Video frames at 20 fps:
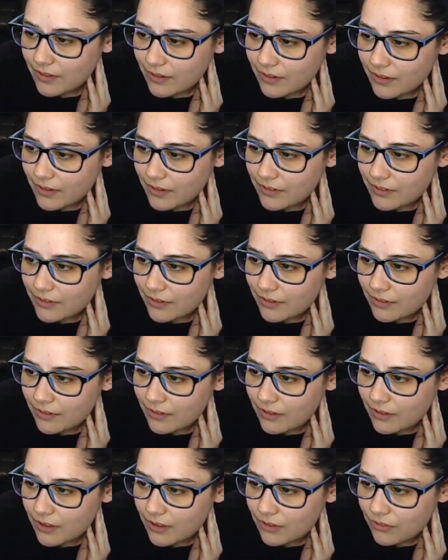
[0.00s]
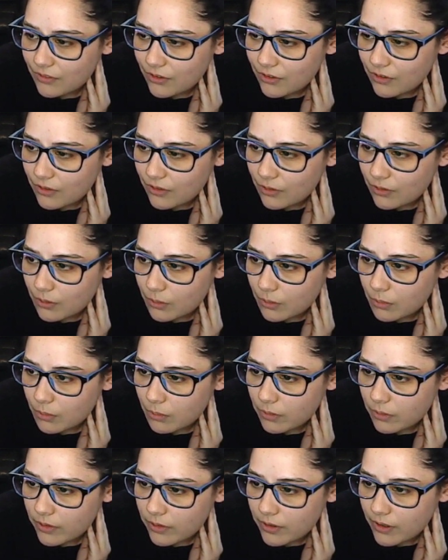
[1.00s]
I didn't even know
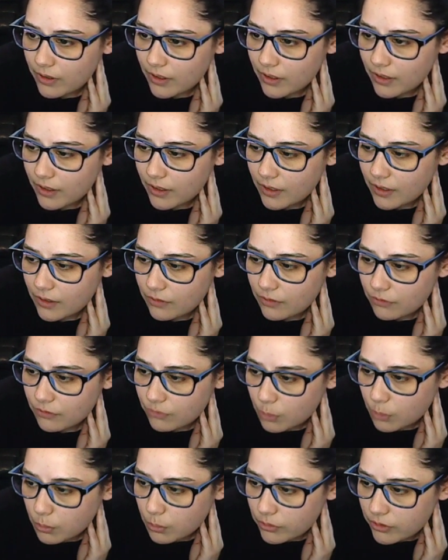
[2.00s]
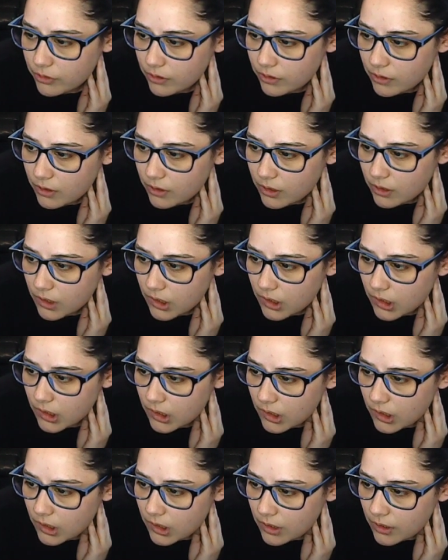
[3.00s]
that I had a folder
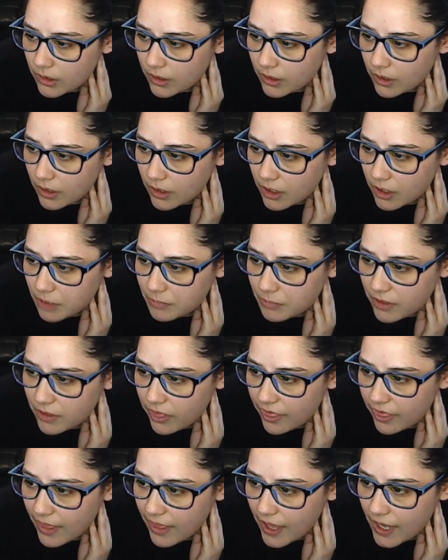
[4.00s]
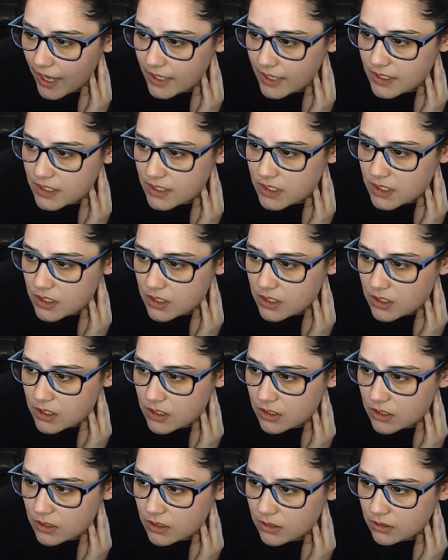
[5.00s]
named that.
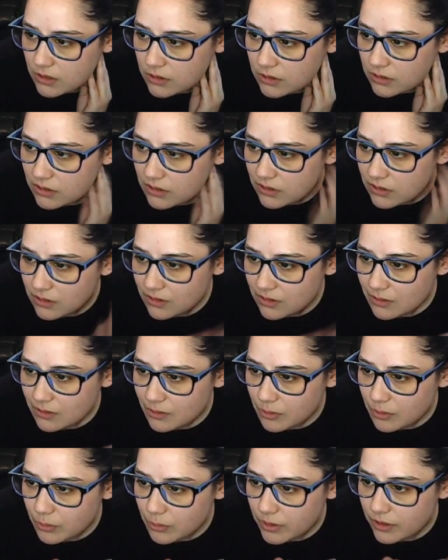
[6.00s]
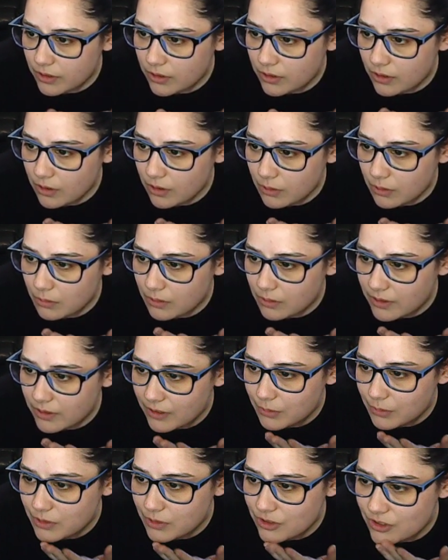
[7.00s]
Where did it go?
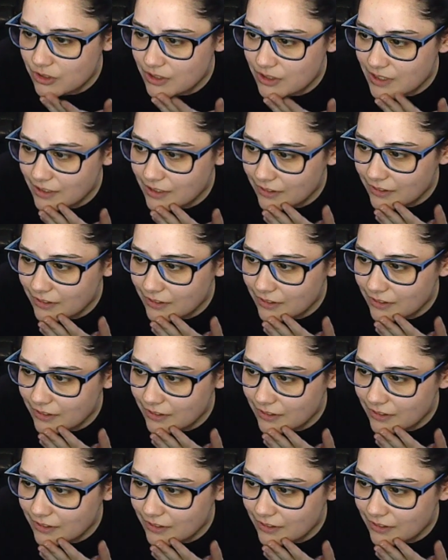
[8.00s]
It was just here.